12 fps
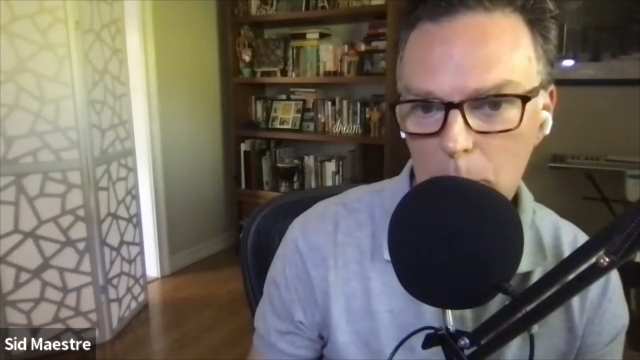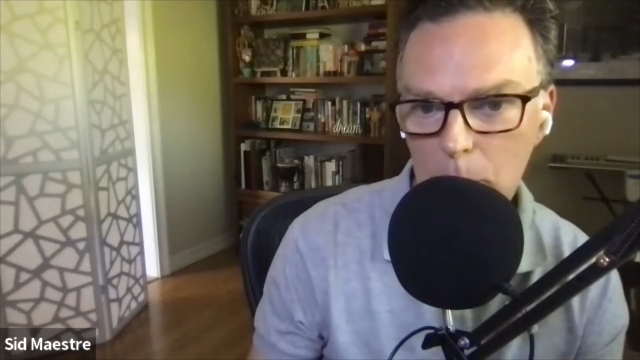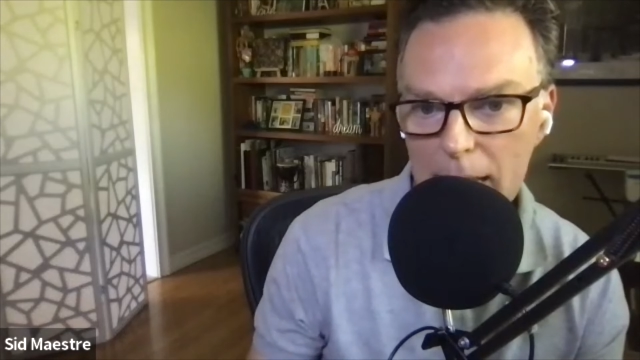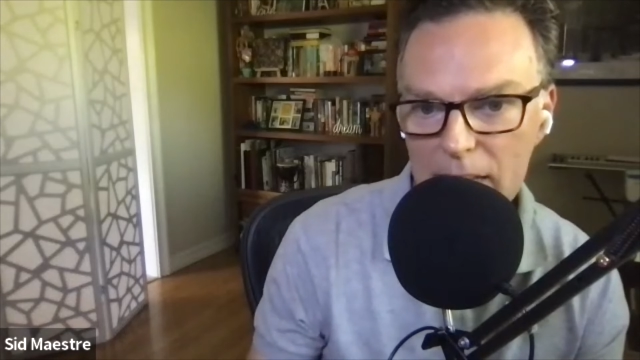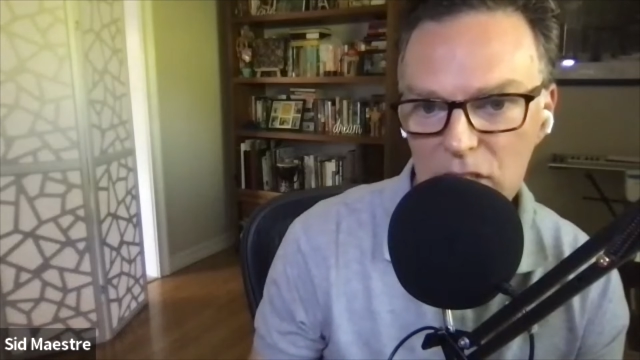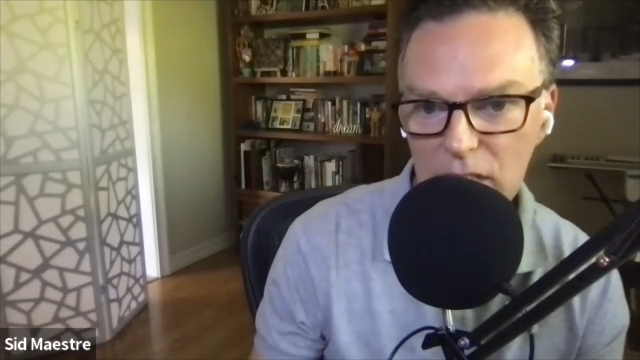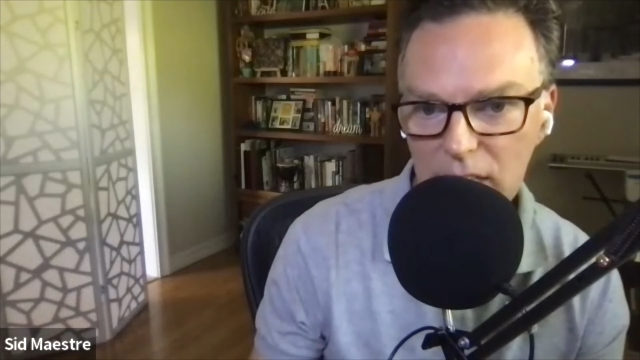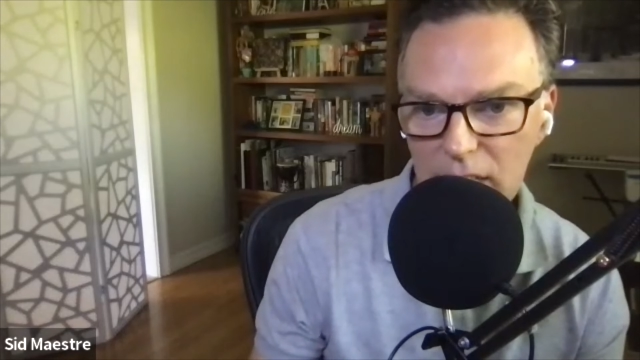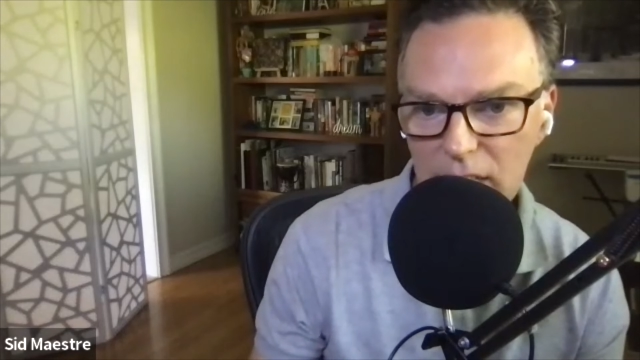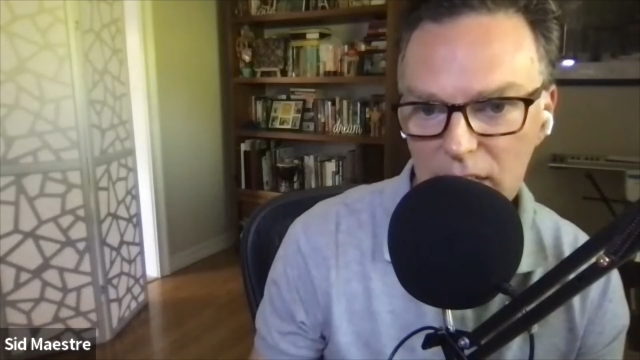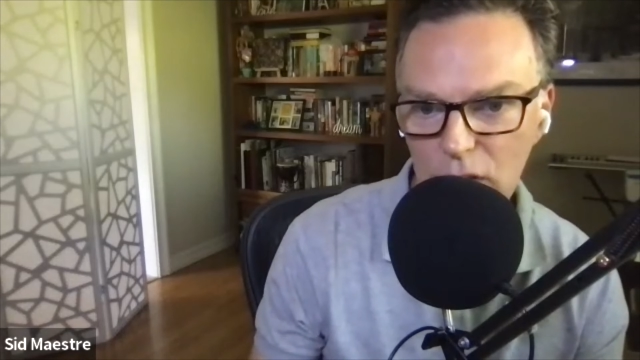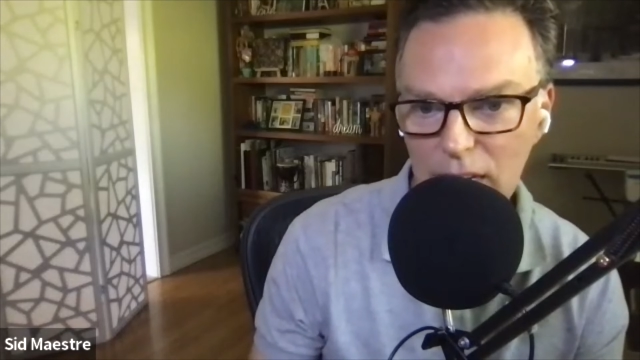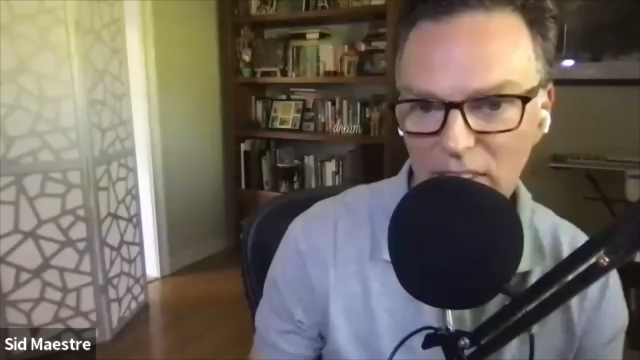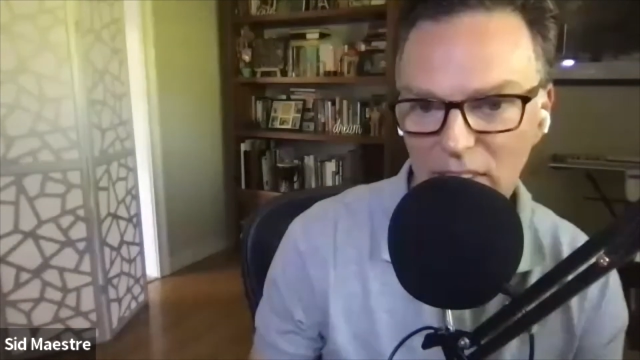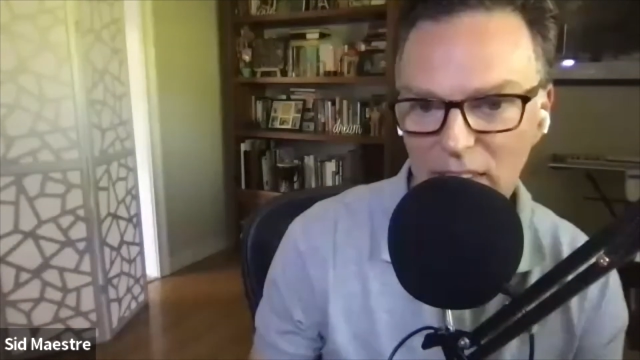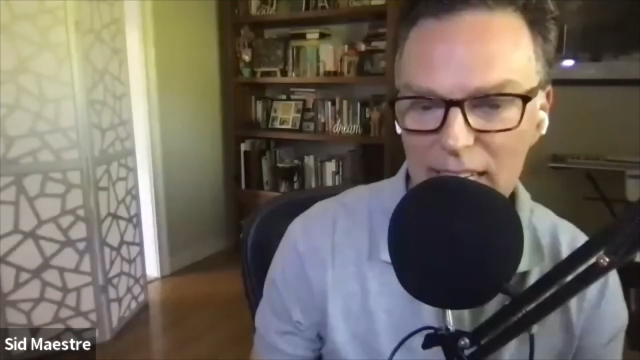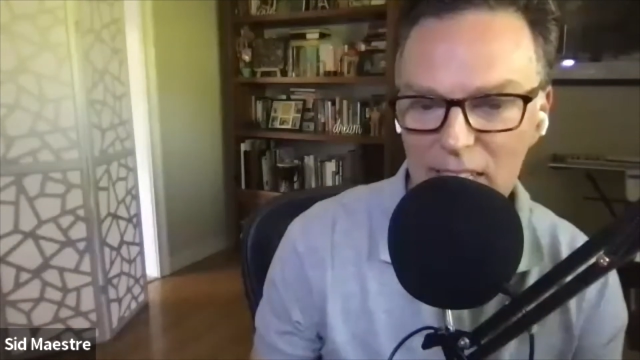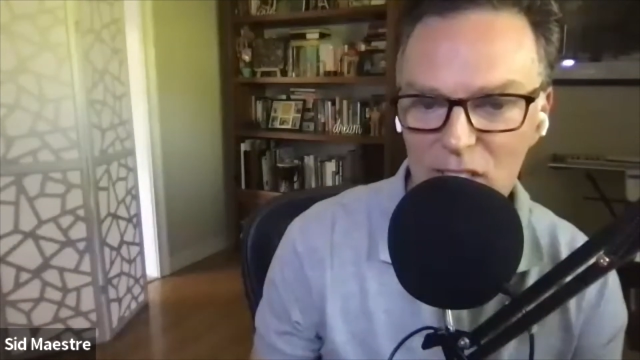magic trick
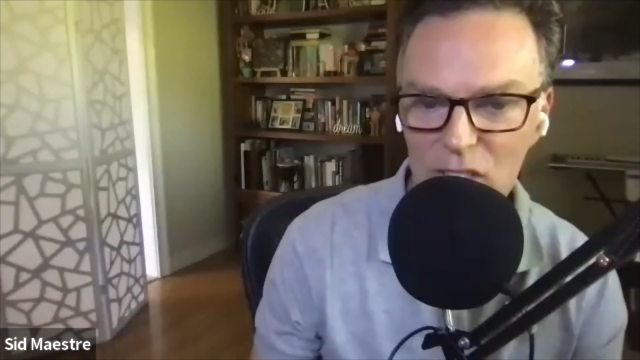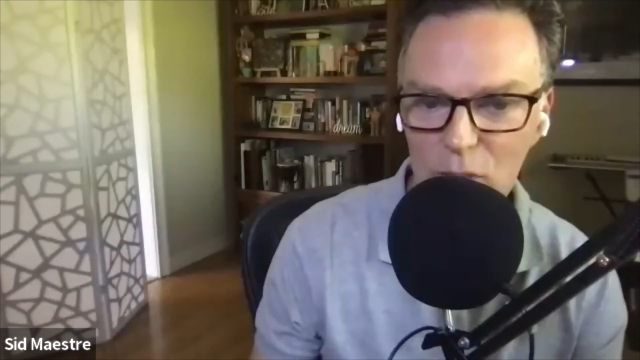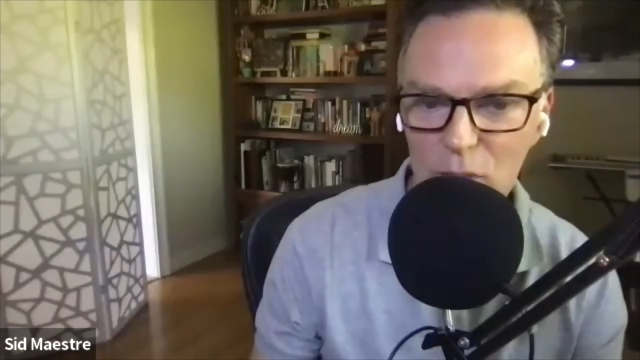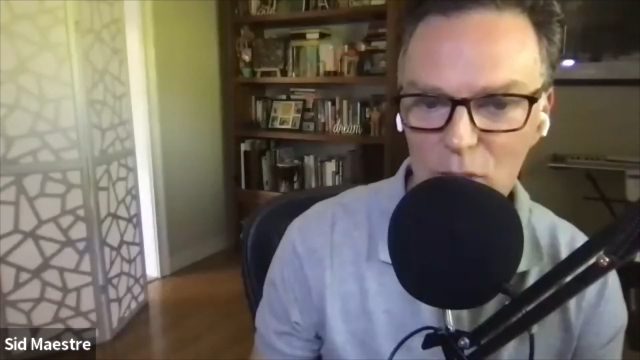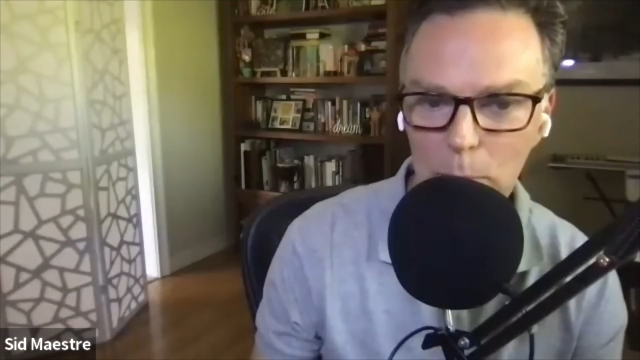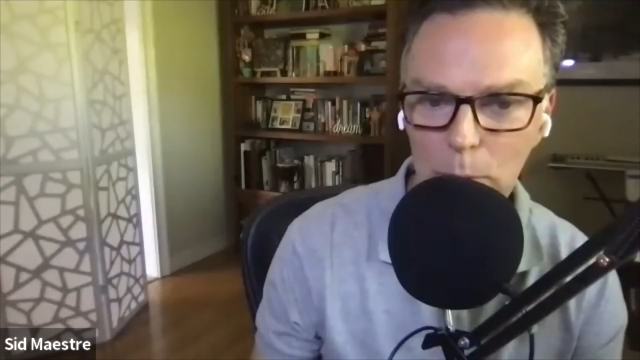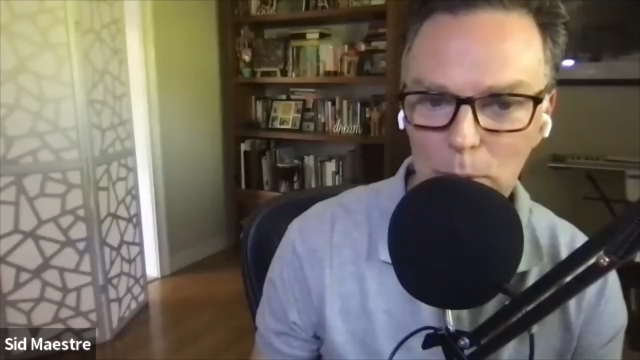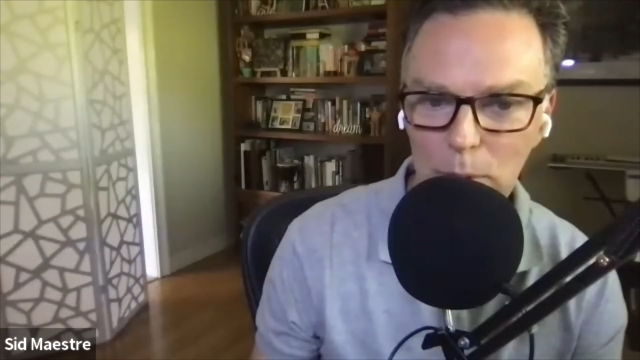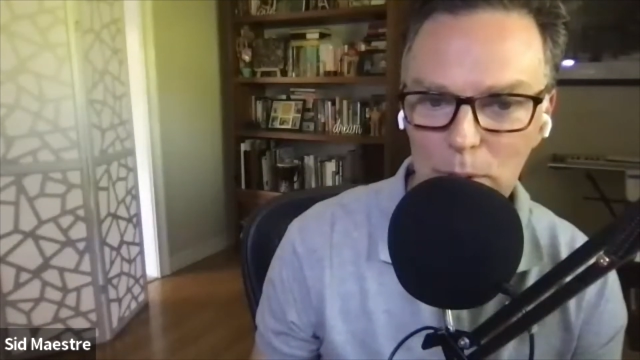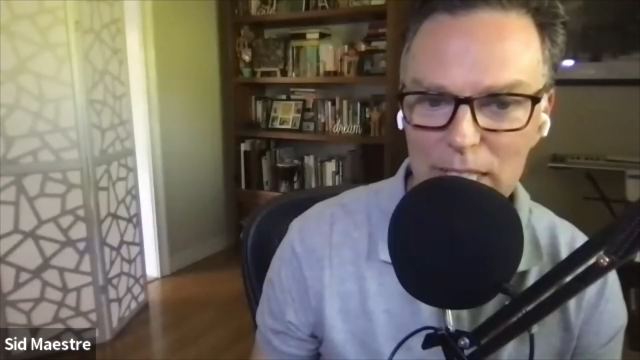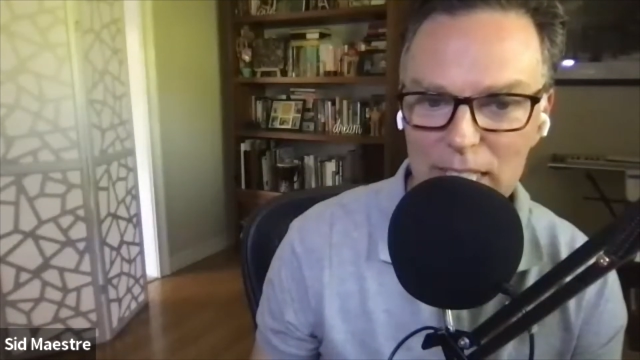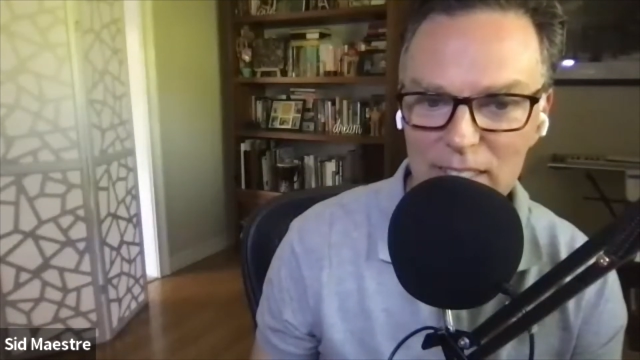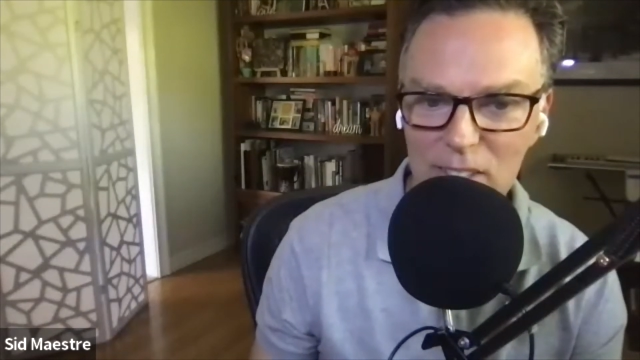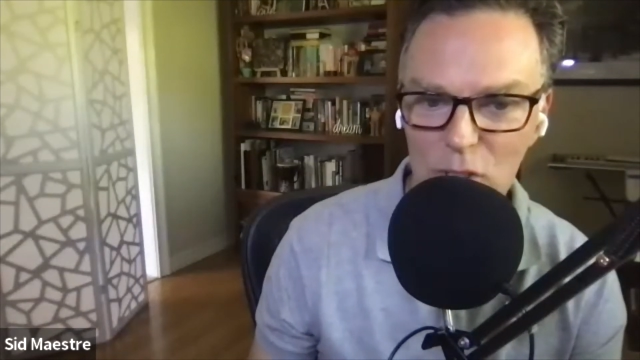that I need to employ